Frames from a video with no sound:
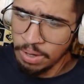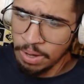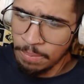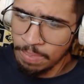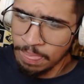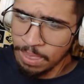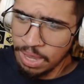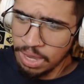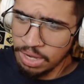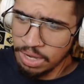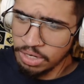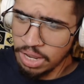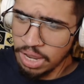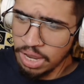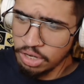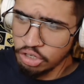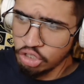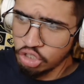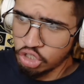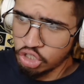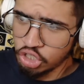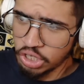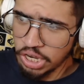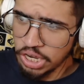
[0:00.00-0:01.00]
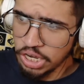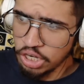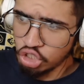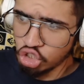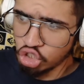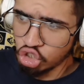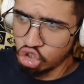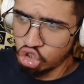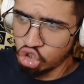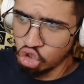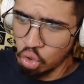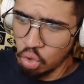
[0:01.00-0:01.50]
and
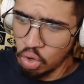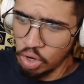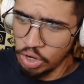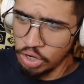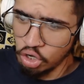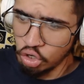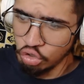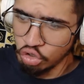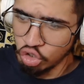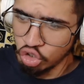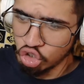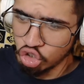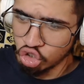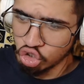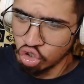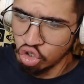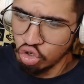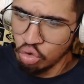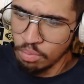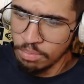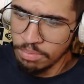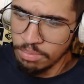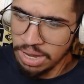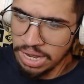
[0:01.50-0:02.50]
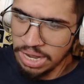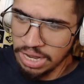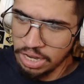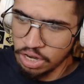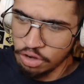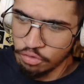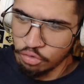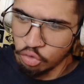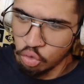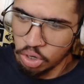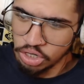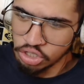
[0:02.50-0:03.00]
teach Joyner the true meaning
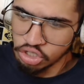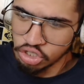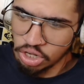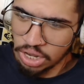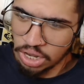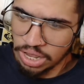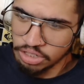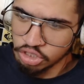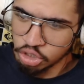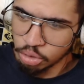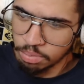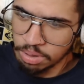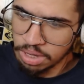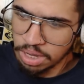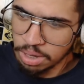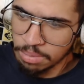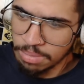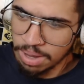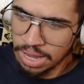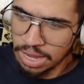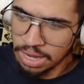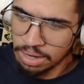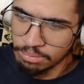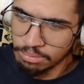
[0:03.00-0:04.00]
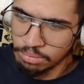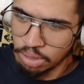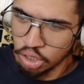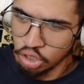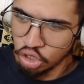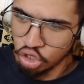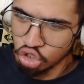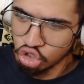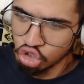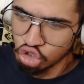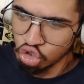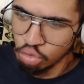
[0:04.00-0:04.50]
of what it's like to be a man,
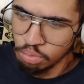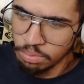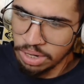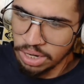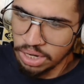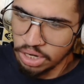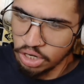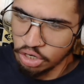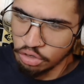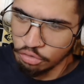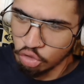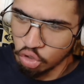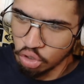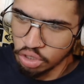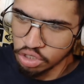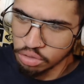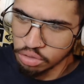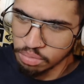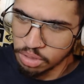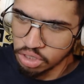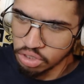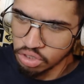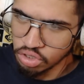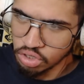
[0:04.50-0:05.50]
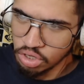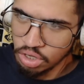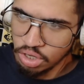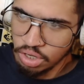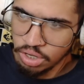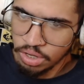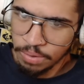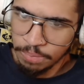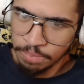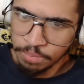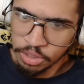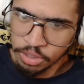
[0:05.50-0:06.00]
the true meaning of Christmas.
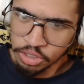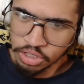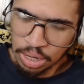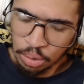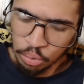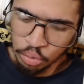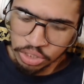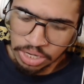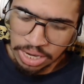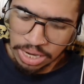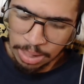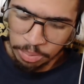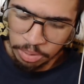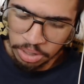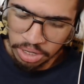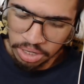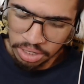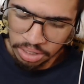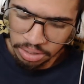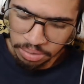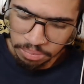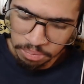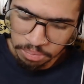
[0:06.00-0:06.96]
Is that what's happening?